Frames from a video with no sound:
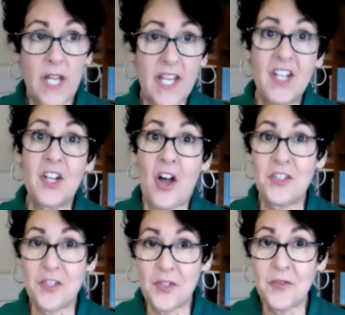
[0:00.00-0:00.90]
It had
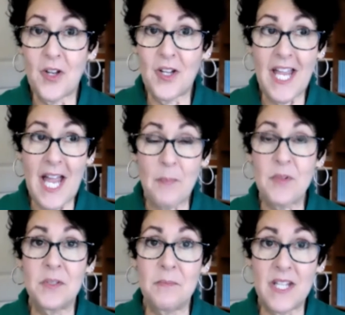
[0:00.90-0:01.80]
also
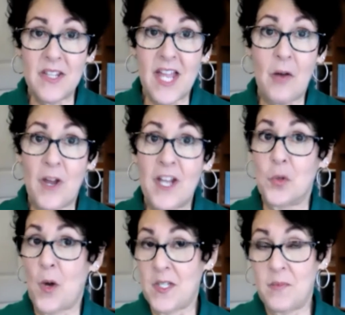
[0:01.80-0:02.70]
happened to me that way
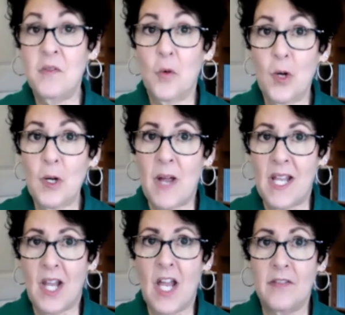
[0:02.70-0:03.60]
twice before in my
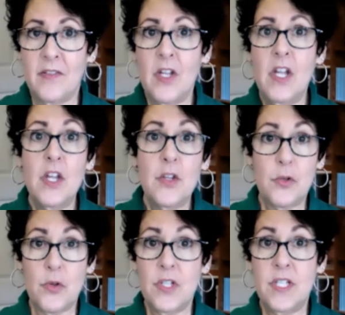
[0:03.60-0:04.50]
life,
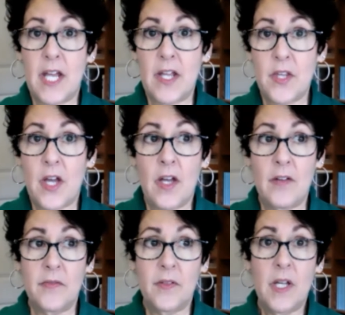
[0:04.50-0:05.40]
through the death of